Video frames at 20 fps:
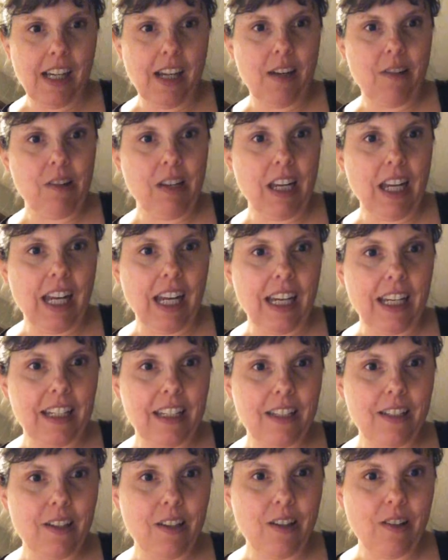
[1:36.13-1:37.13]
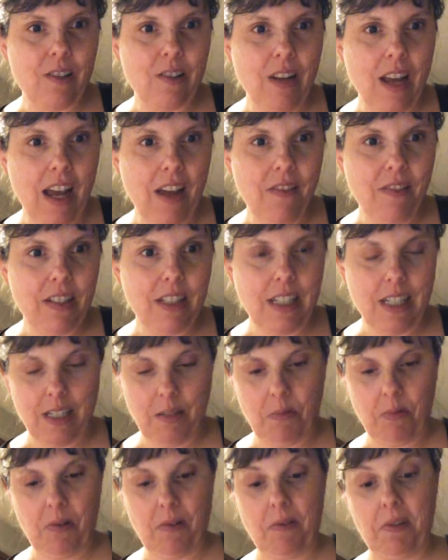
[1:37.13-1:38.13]
Okay, so half a
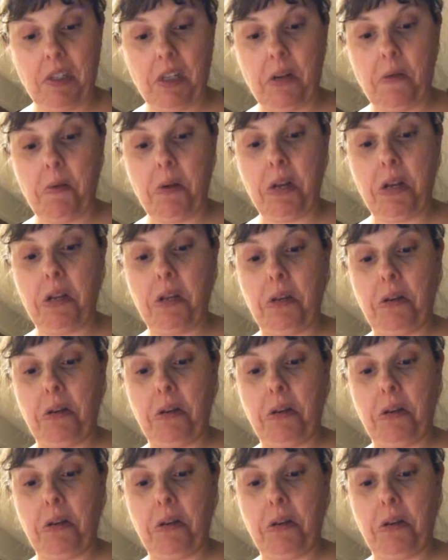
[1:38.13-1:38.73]
teaspoon of cinnamon.